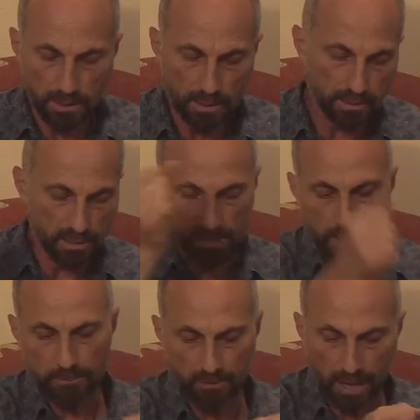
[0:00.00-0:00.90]
into
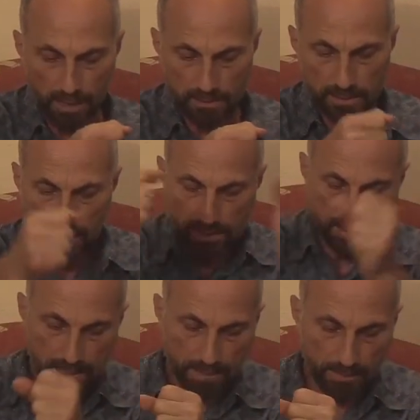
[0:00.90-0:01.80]
Team Vax and
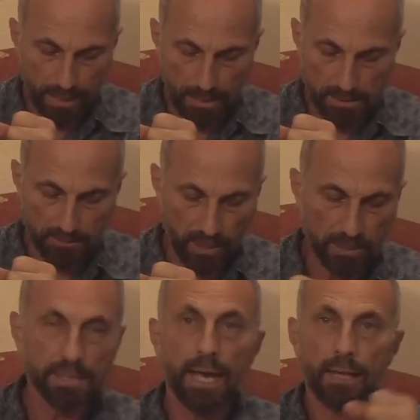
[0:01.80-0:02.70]
Team
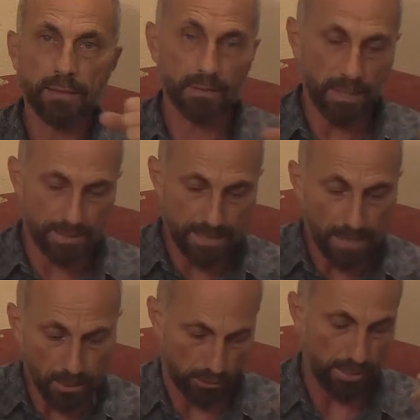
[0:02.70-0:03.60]
Anti-Vax, and then they
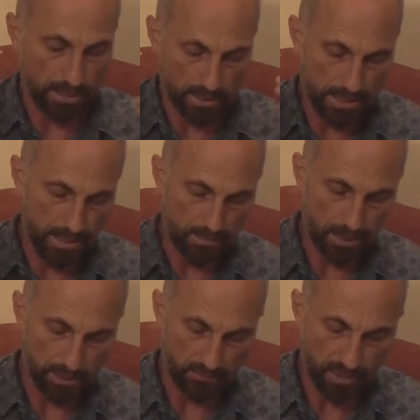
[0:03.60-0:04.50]
denigrate Team
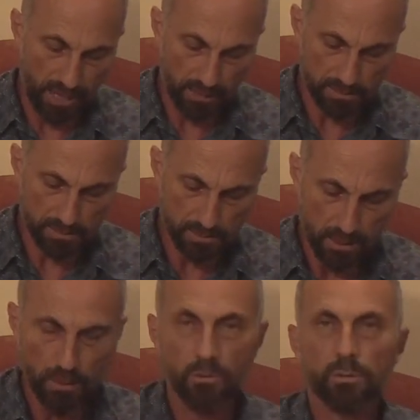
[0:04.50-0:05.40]
Anti-Vax
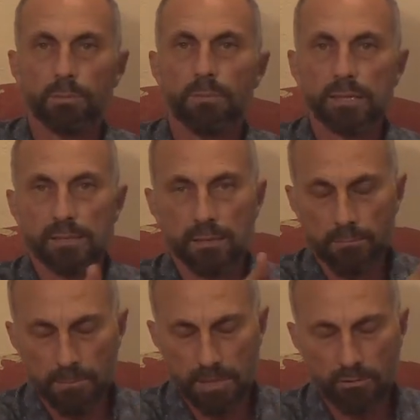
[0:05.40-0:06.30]
with
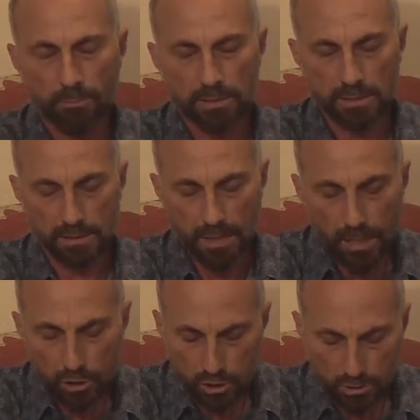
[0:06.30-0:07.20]

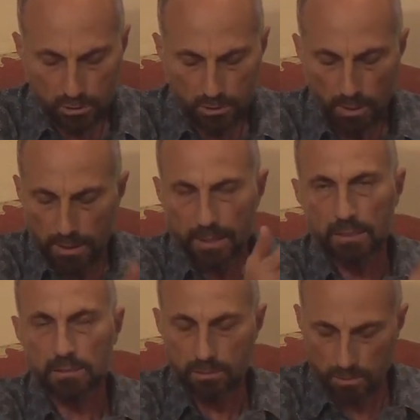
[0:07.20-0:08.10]
misrepresentation,
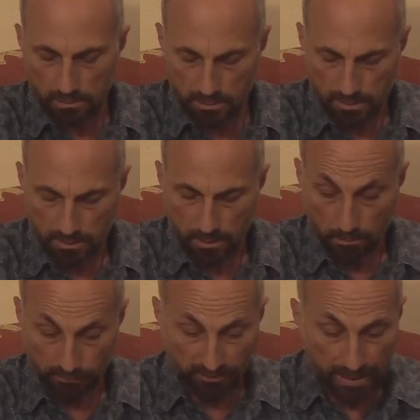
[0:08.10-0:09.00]
insults,
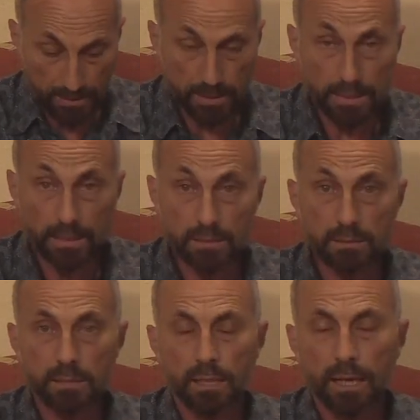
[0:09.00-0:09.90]

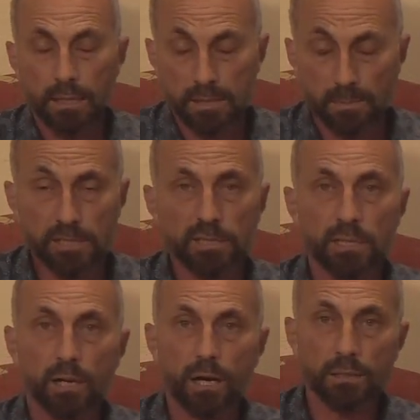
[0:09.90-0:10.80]
profanities, and especially
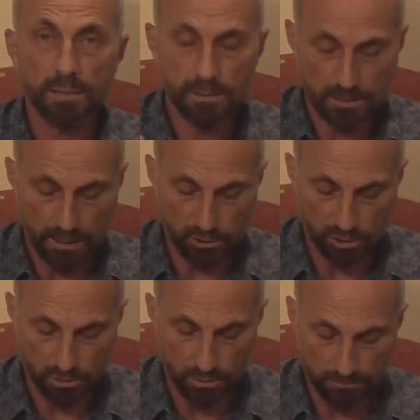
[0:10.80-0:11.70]

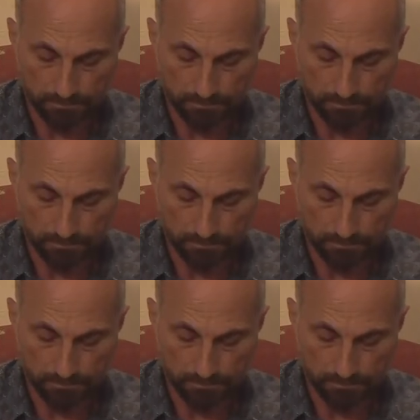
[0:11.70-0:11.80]
condescension.